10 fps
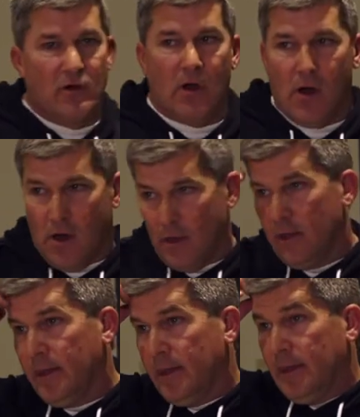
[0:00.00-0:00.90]
call,
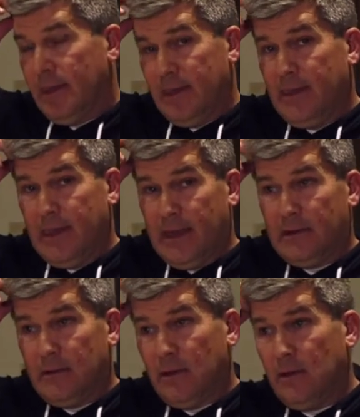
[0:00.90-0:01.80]

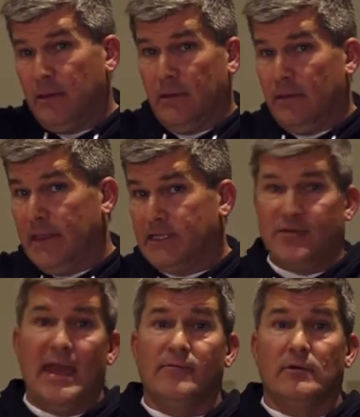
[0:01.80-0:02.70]
and they
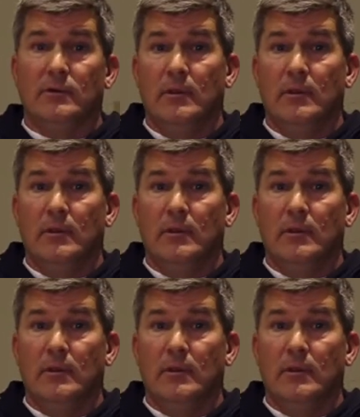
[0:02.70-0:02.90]
travel.